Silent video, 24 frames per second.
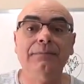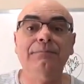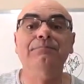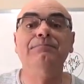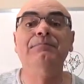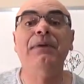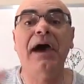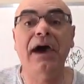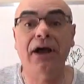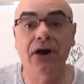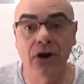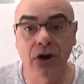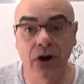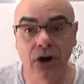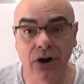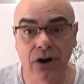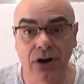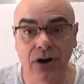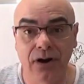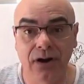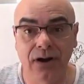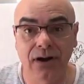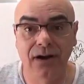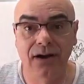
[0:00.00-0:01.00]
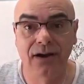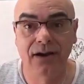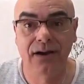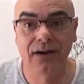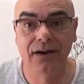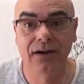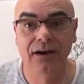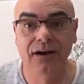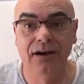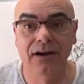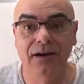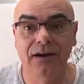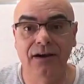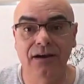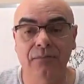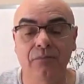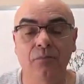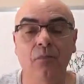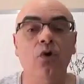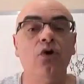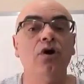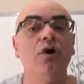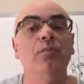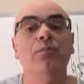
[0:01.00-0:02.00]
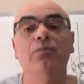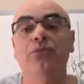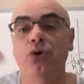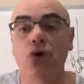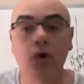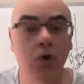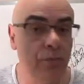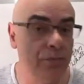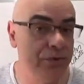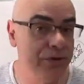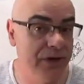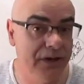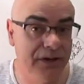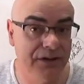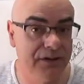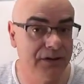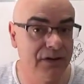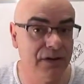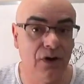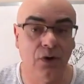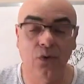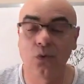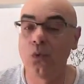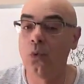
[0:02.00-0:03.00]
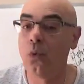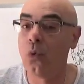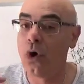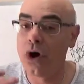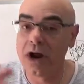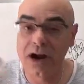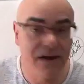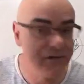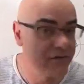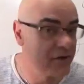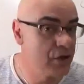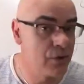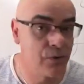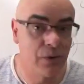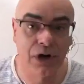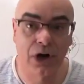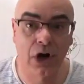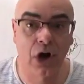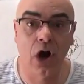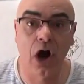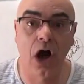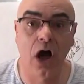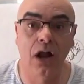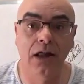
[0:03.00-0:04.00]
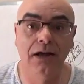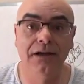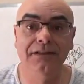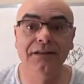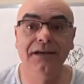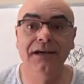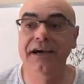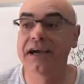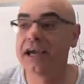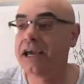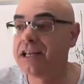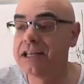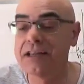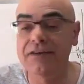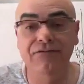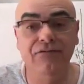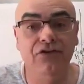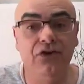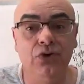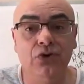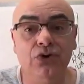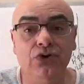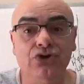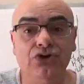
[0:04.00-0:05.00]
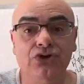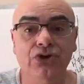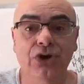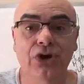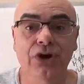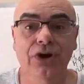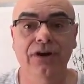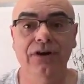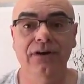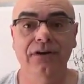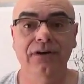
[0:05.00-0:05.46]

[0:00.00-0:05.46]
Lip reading: better, more appropriate, whatever you want to call it, in the future.